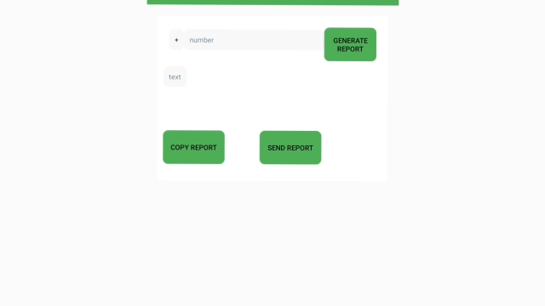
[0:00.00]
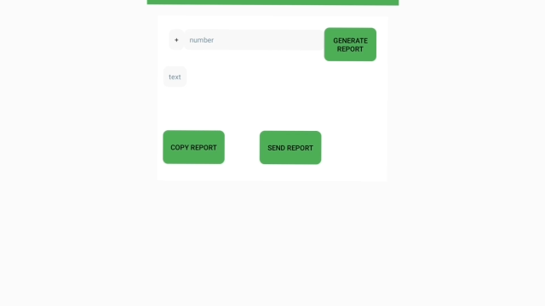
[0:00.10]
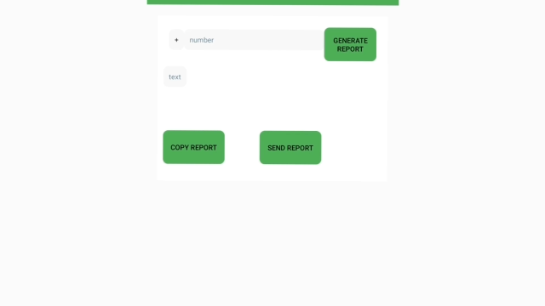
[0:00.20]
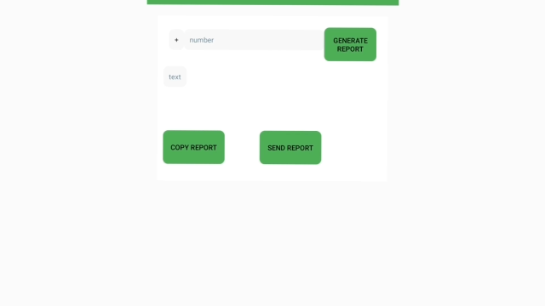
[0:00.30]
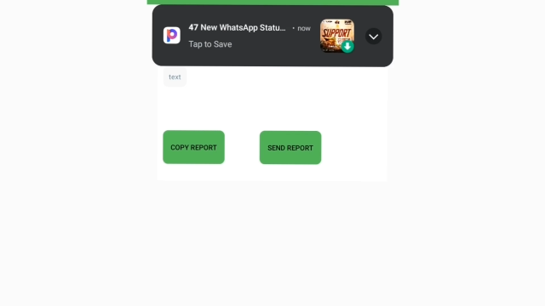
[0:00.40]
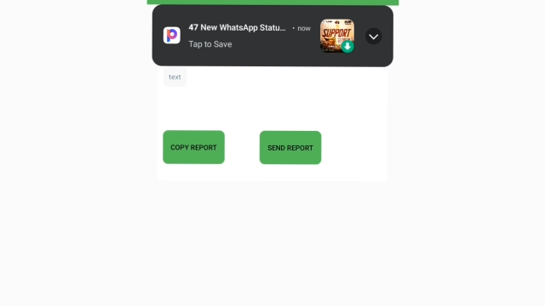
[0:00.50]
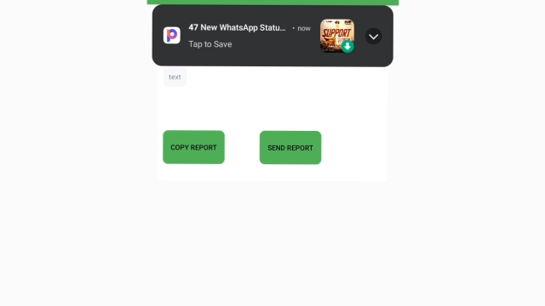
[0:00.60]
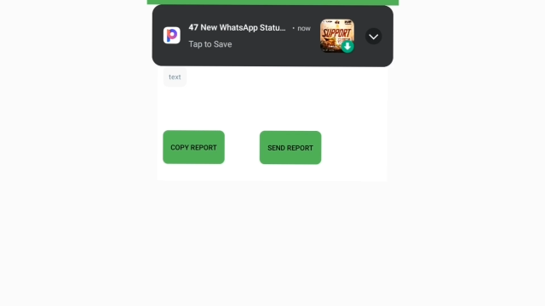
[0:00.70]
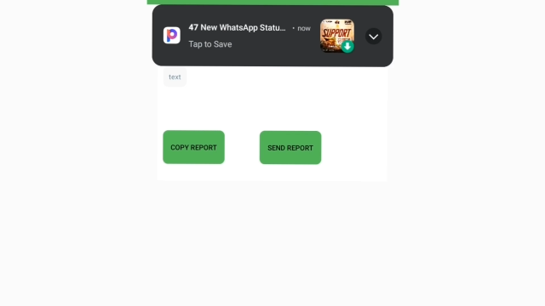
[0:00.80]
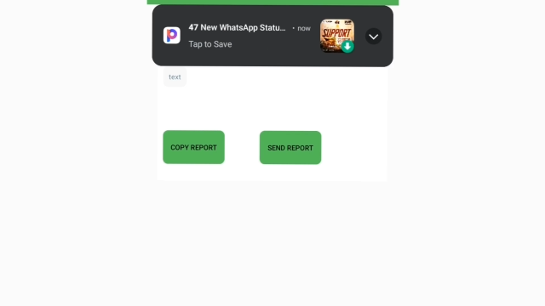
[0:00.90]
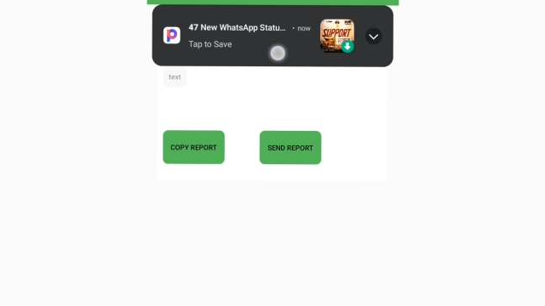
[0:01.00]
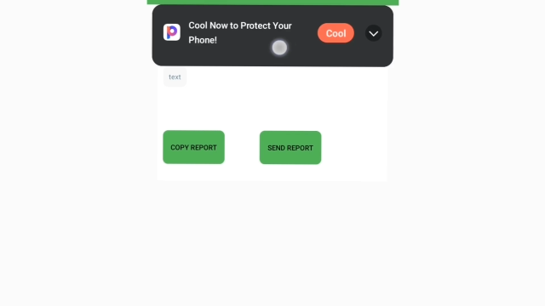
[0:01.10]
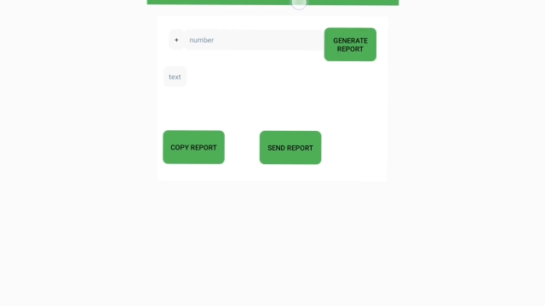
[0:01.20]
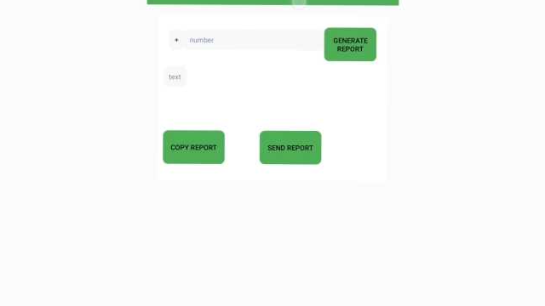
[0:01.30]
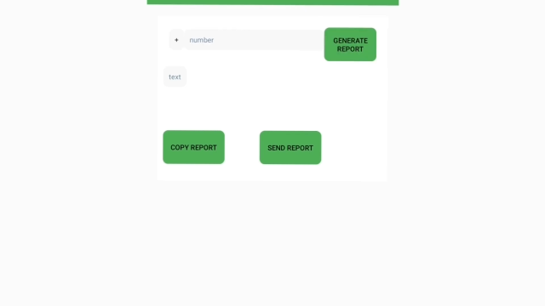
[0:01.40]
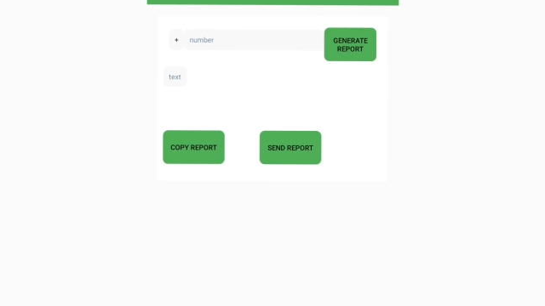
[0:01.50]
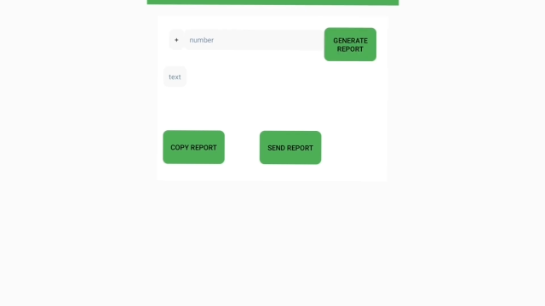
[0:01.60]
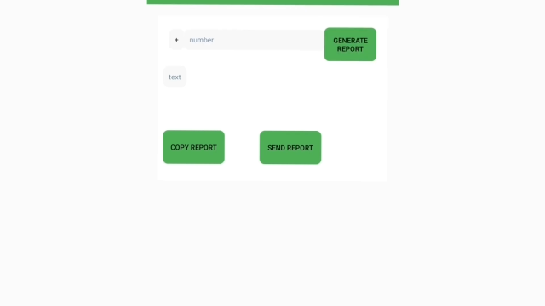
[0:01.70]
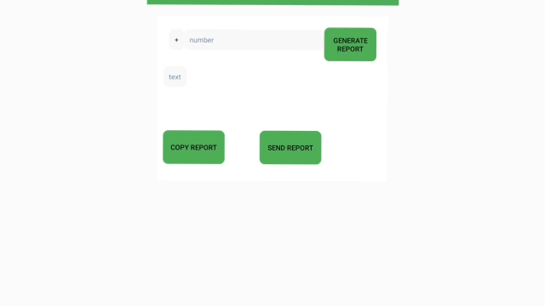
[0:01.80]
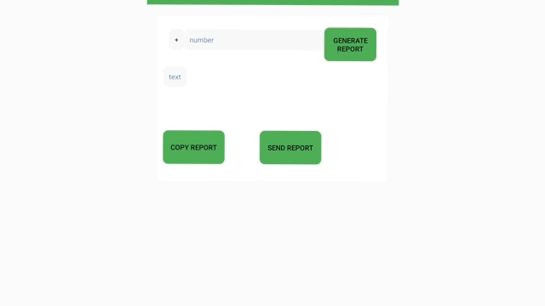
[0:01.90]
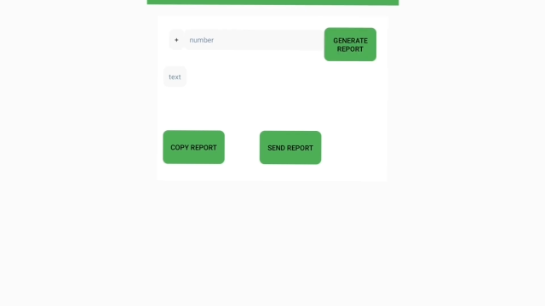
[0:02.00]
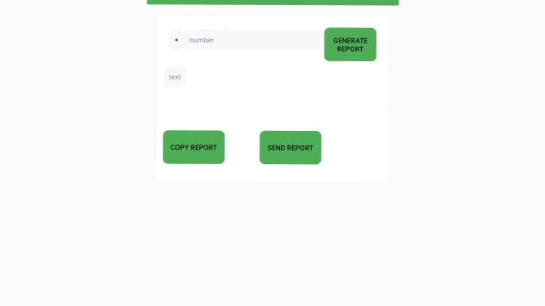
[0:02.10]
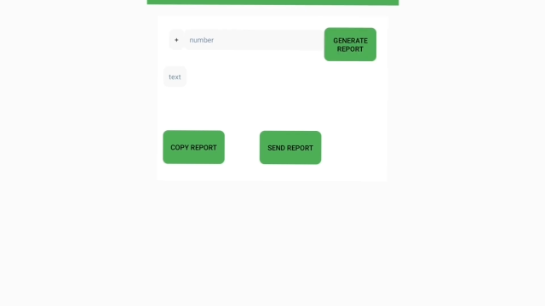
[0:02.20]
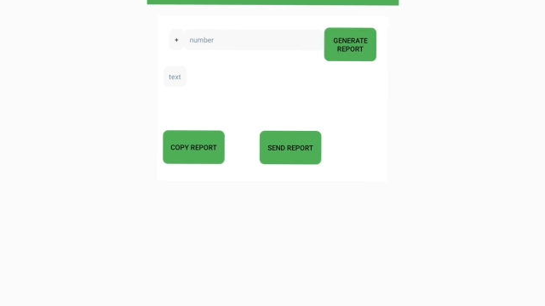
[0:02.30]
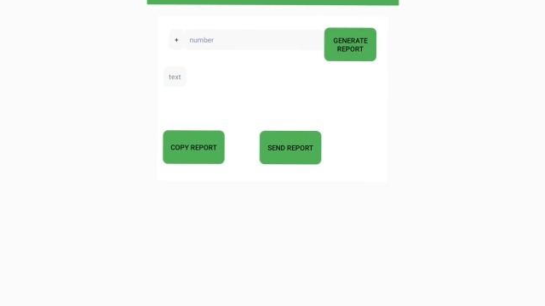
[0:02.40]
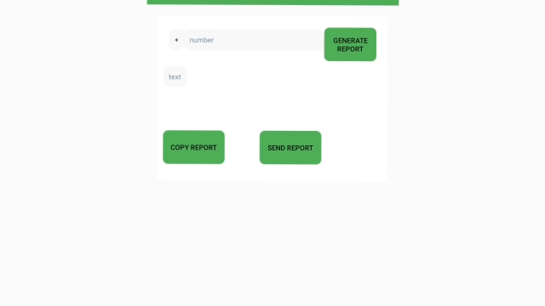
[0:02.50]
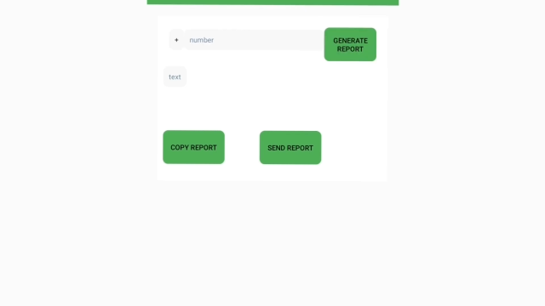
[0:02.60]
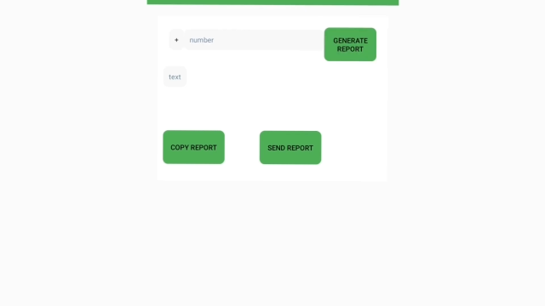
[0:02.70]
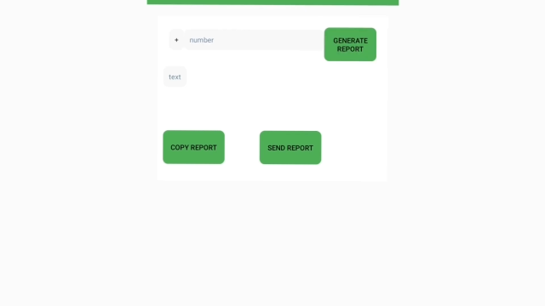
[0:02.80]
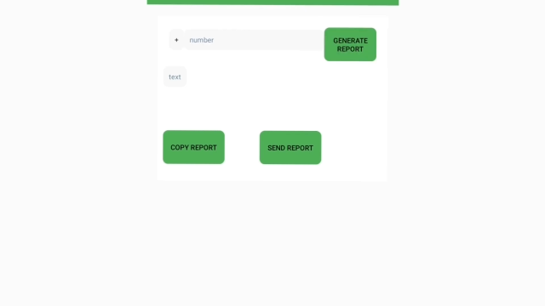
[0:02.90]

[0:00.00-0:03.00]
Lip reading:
(no speaker visible)